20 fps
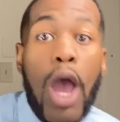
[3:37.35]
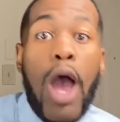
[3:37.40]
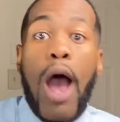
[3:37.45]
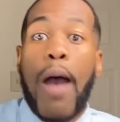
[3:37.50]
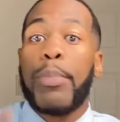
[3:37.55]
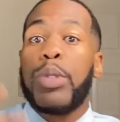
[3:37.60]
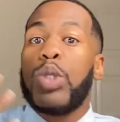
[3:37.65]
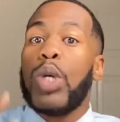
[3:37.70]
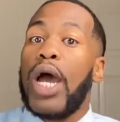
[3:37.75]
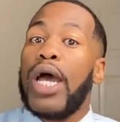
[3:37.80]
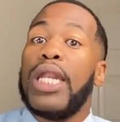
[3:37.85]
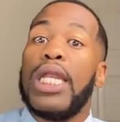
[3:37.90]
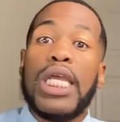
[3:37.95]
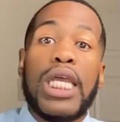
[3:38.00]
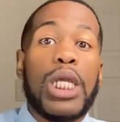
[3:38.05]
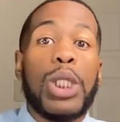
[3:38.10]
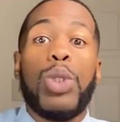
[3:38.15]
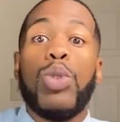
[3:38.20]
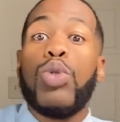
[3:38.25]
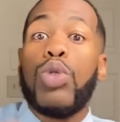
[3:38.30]
I'm trying to
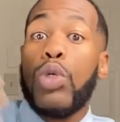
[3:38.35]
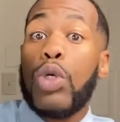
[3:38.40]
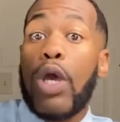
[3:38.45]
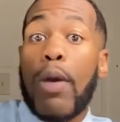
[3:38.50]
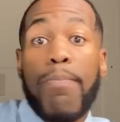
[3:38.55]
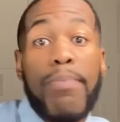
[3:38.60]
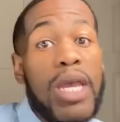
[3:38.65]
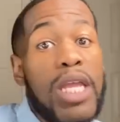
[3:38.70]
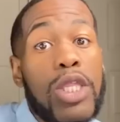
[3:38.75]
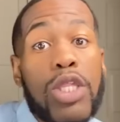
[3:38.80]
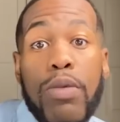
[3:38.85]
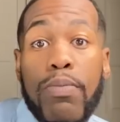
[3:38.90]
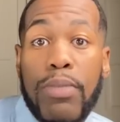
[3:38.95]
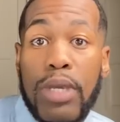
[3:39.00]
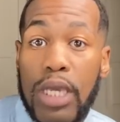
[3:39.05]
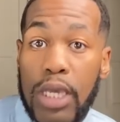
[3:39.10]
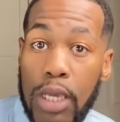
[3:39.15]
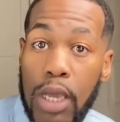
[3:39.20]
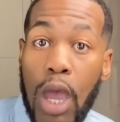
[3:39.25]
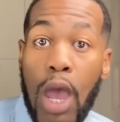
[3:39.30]
get you to commit to
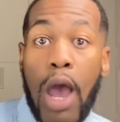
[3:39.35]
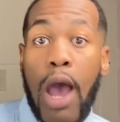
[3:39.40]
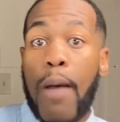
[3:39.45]
me.